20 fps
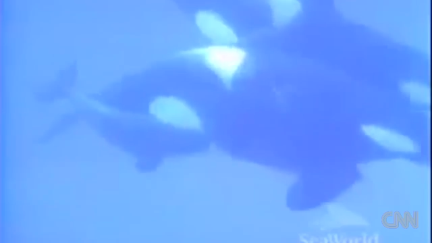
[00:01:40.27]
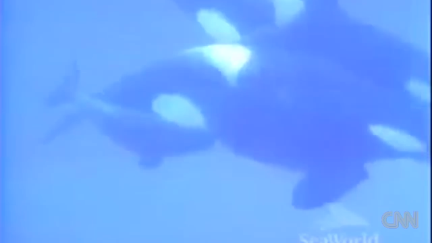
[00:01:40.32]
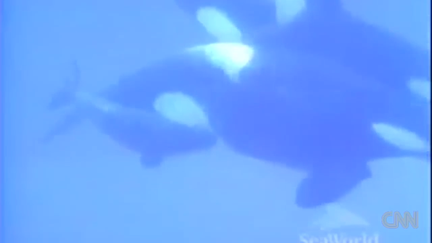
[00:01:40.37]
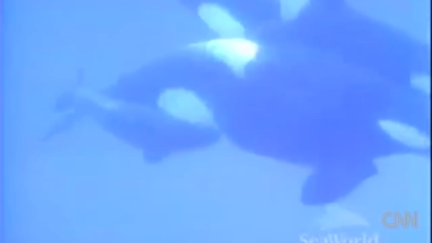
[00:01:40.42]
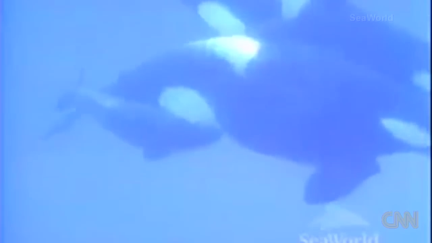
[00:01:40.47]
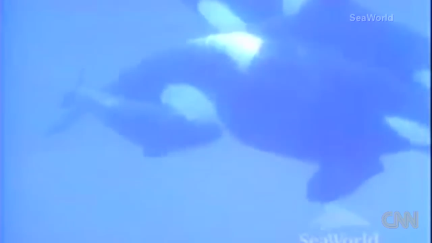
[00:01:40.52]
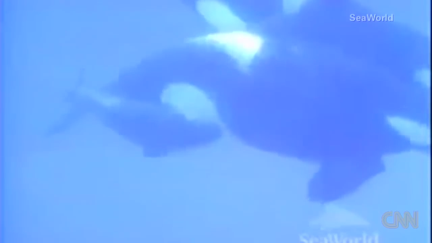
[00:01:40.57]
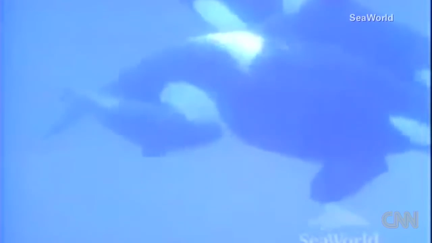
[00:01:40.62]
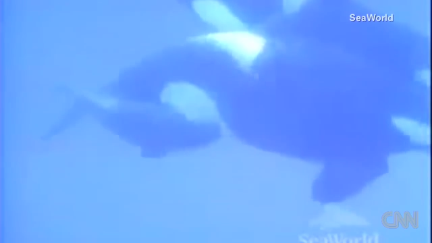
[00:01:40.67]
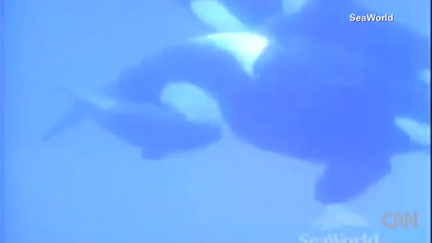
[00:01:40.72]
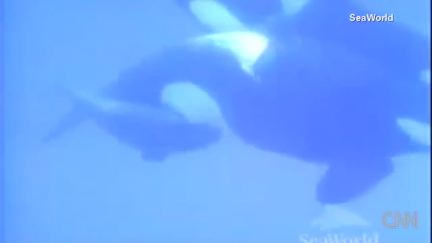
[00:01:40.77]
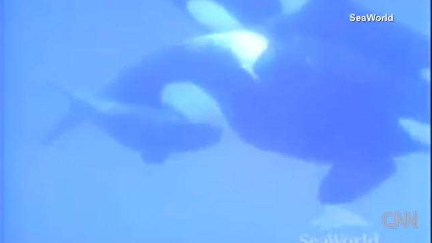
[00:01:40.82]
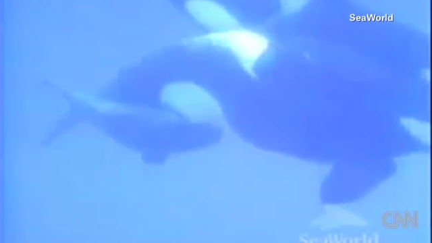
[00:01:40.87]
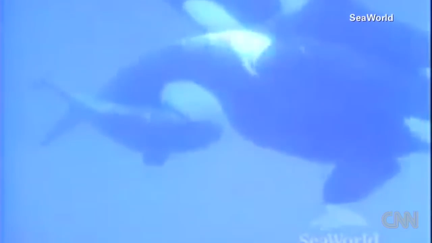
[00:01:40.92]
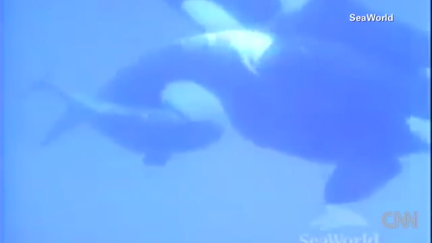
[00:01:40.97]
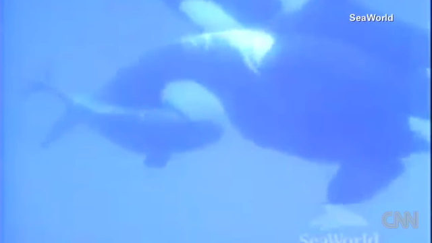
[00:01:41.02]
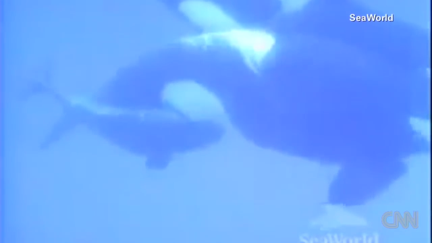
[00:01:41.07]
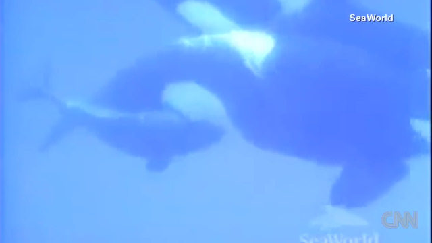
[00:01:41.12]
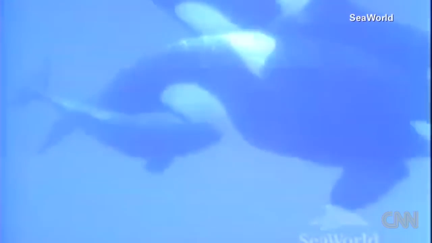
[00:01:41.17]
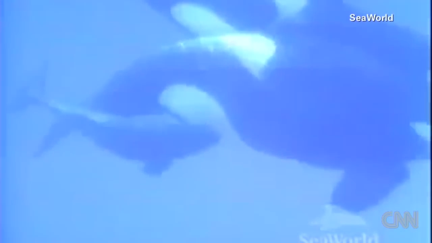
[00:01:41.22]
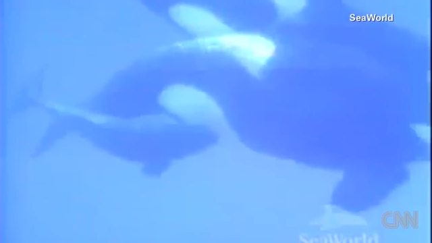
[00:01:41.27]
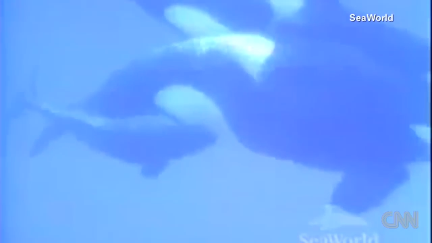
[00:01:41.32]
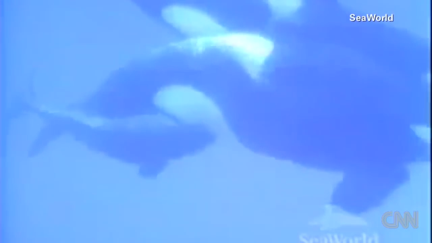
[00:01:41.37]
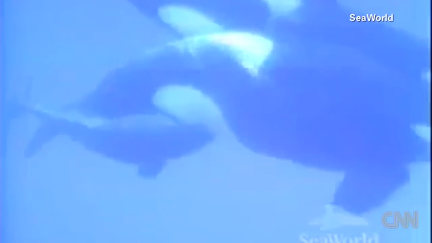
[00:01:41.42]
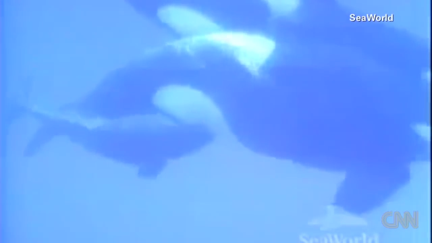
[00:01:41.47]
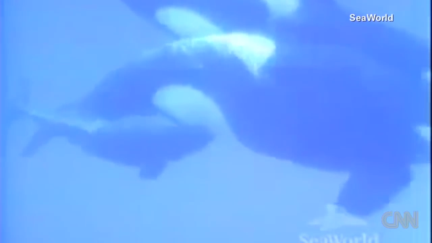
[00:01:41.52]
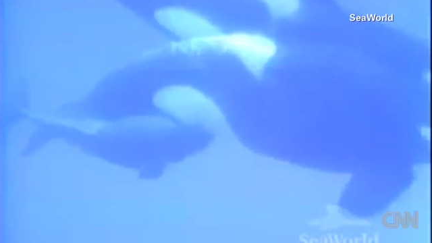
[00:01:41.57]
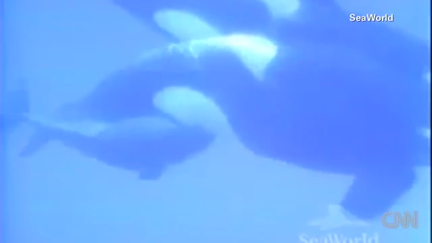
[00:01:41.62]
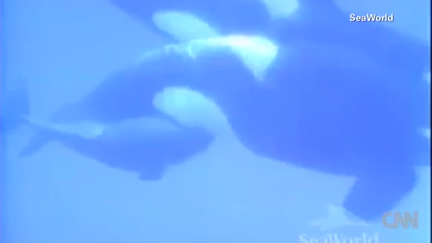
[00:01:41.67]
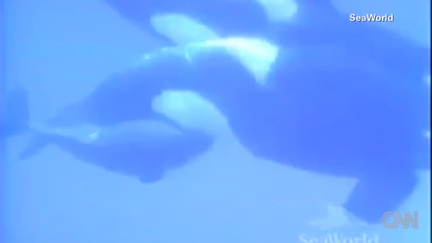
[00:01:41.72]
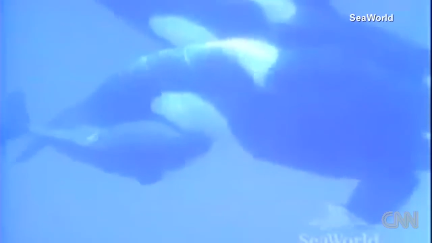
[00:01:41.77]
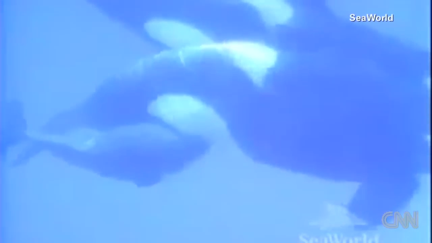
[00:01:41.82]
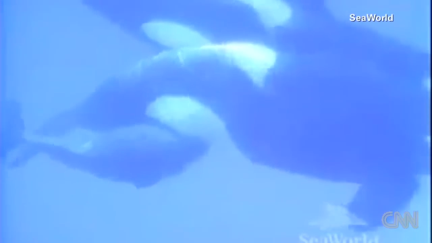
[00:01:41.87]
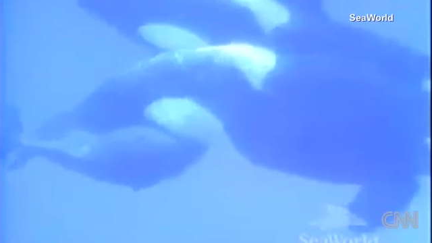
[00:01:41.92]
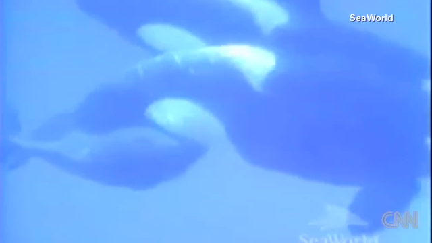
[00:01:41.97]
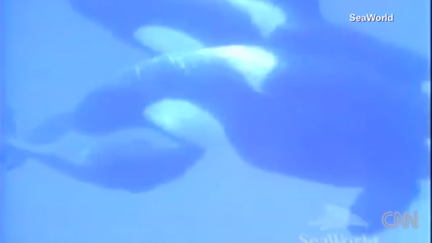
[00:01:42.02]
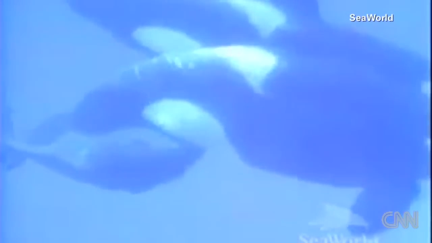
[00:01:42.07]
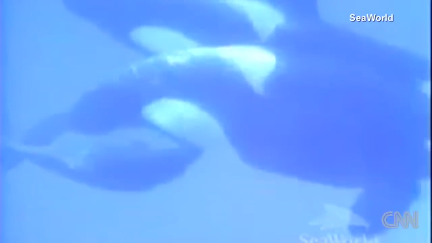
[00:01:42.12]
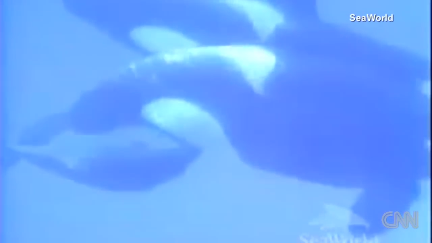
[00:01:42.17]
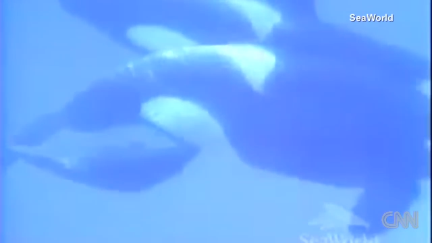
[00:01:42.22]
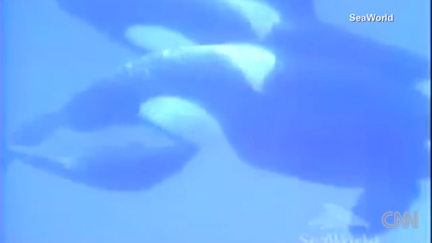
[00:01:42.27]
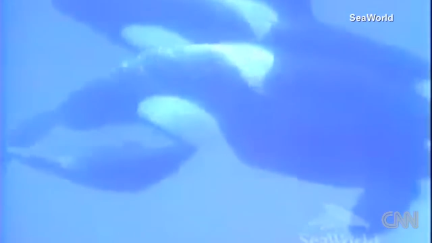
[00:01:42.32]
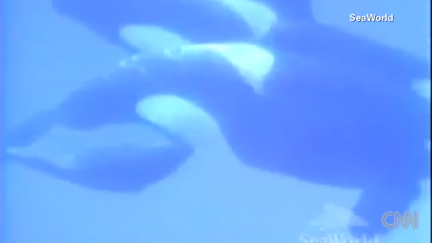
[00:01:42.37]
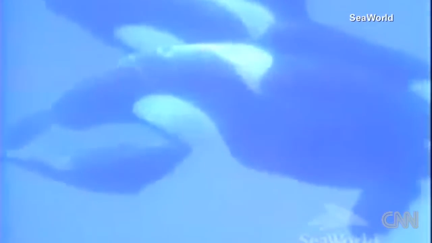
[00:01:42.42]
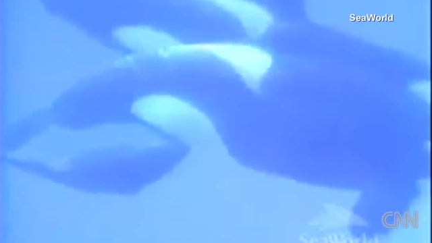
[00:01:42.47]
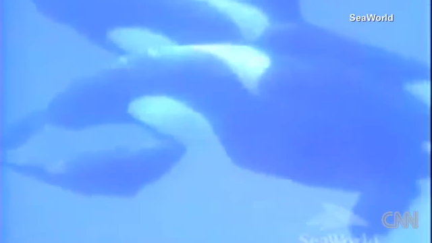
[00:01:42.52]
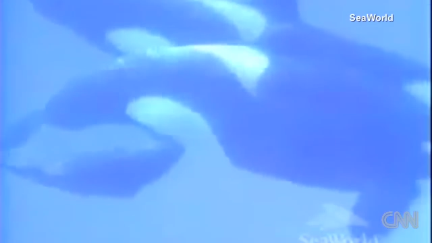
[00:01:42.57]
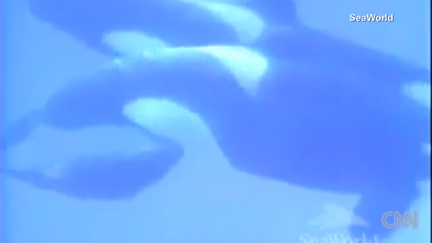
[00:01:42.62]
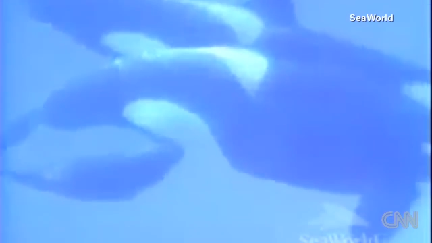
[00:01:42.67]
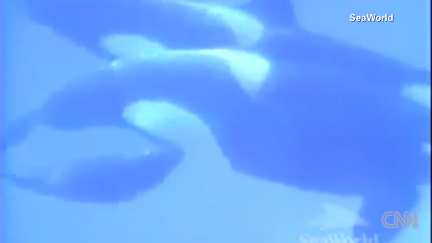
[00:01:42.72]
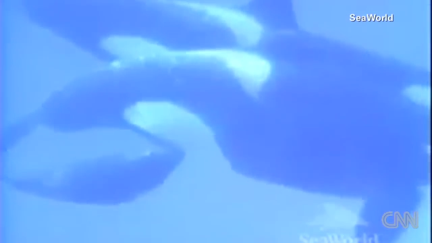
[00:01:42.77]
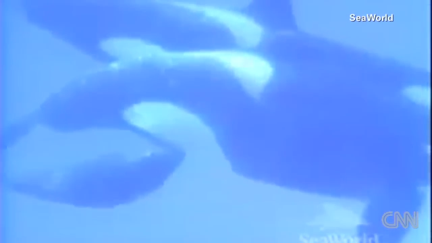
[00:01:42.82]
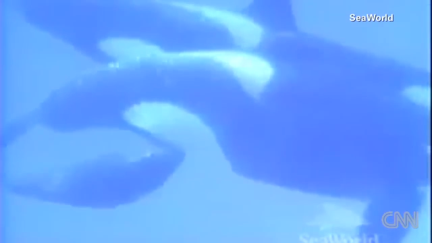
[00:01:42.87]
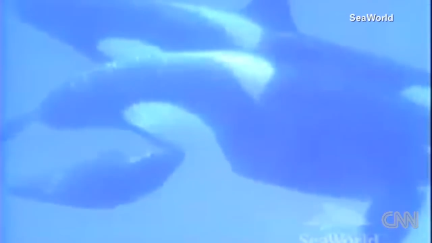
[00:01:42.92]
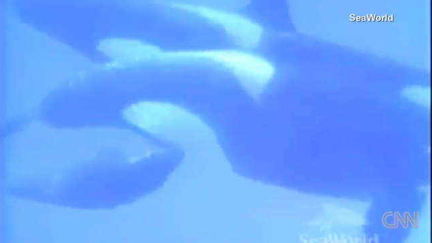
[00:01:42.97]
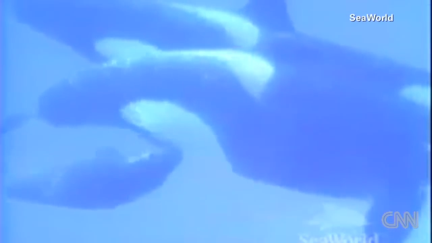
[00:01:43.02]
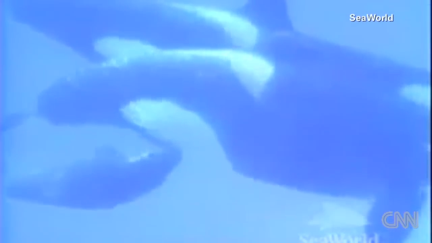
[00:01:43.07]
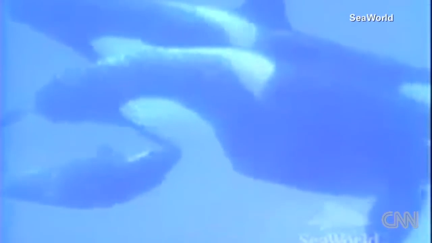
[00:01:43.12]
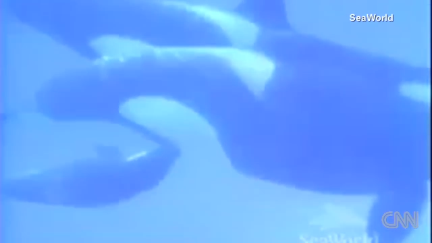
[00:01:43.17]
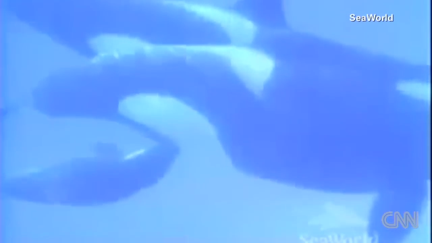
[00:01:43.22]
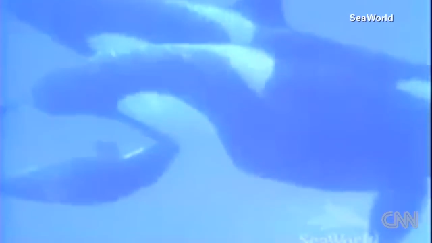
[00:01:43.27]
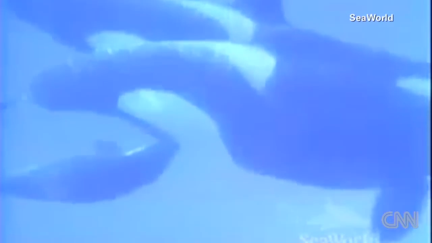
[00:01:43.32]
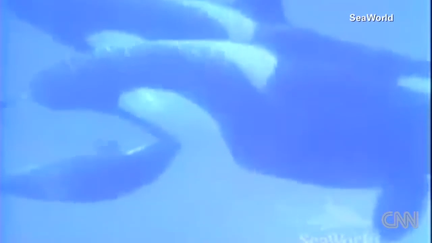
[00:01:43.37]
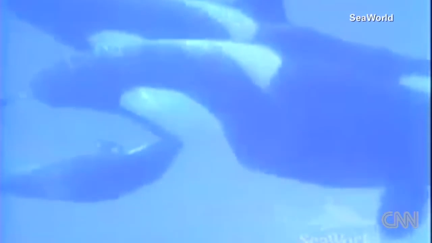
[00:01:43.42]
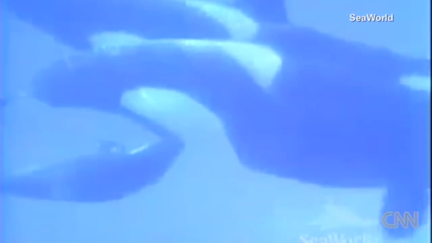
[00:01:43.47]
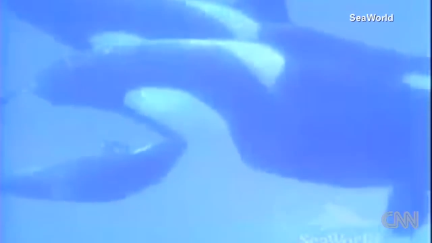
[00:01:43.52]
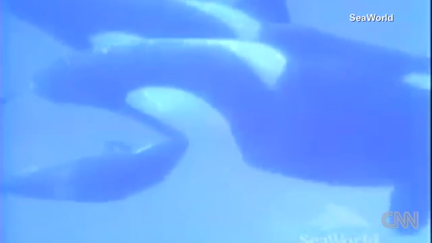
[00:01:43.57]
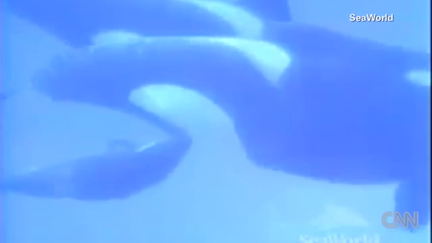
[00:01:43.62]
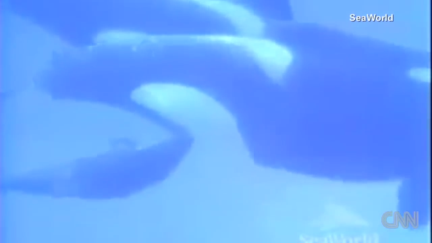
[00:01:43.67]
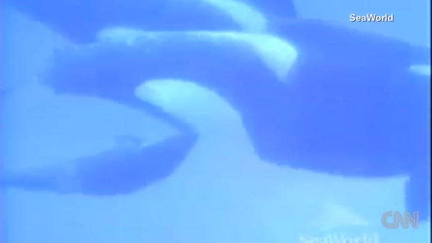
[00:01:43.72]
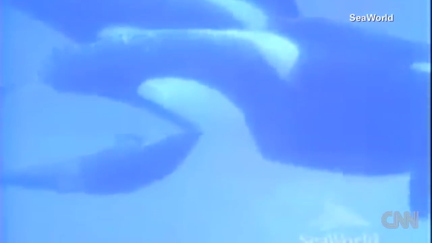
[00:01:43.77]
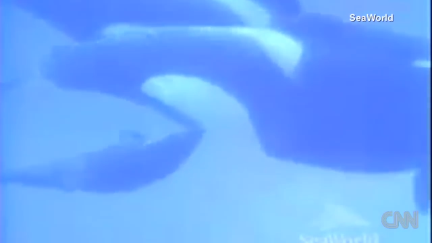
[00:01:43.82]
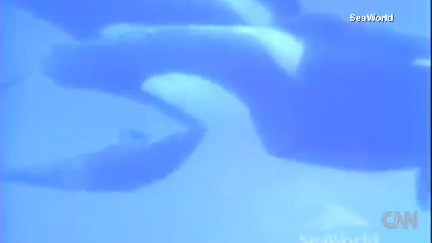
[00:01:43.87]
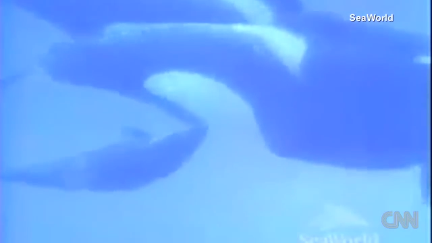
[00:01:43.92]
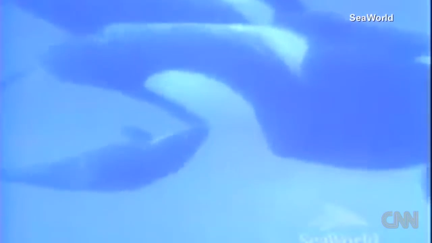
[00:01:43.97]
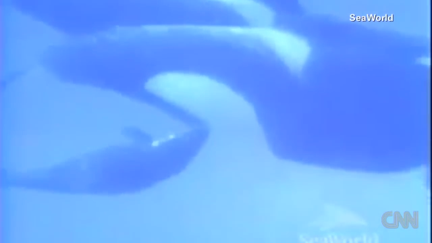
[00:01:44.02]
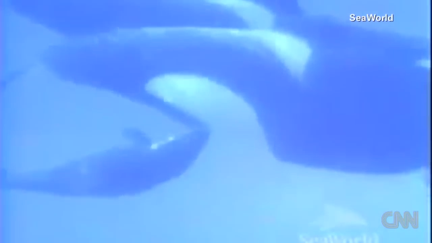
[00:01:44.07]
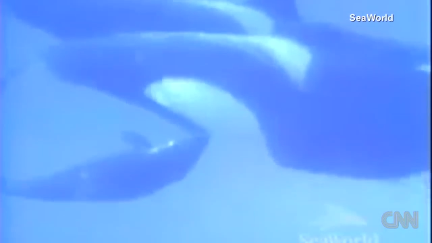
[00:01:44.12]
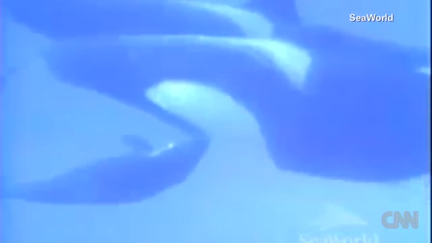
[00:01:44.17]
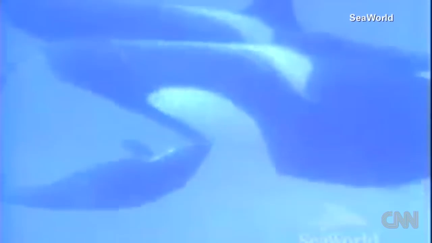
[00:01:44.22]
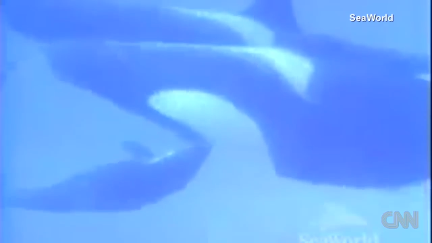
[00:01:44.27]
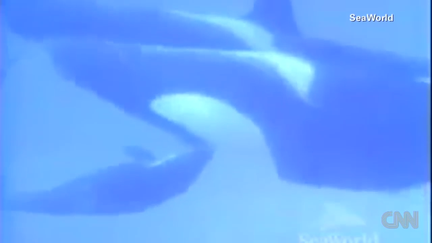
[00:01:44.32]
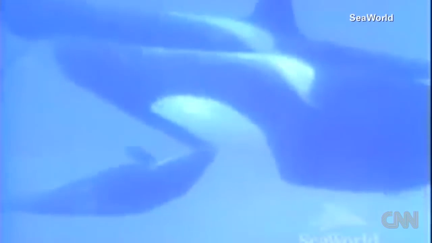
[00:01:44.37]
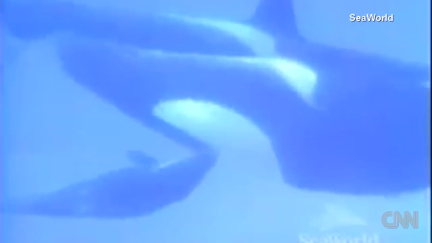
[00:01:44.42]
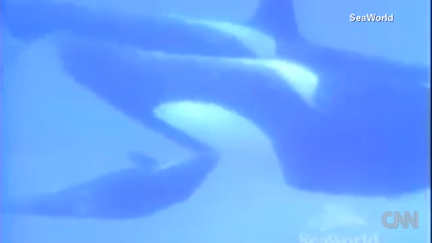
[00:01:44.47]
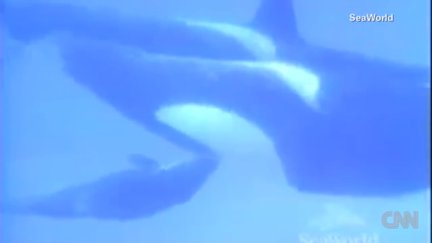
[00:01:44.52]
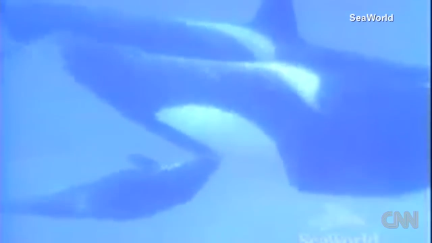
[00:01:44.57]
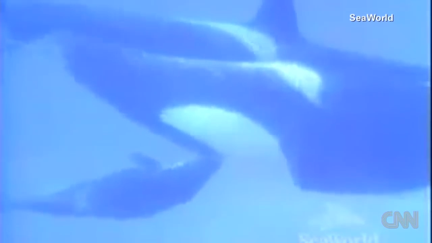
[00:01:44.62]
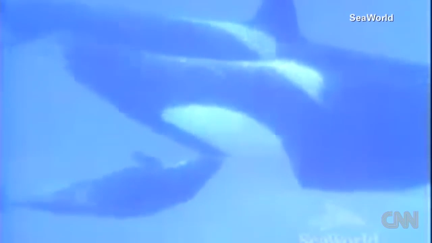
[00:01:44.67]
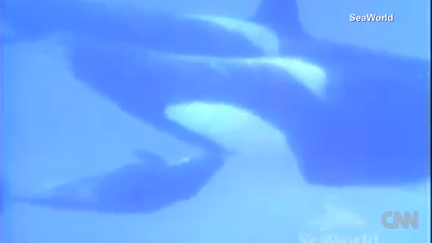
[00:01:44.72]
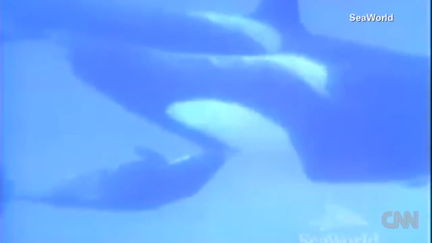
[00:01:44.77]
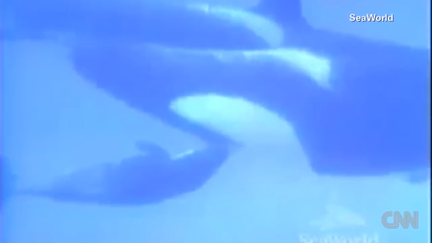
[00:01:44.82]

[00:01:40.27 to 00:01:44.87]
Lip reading: [unreadable: no face in view]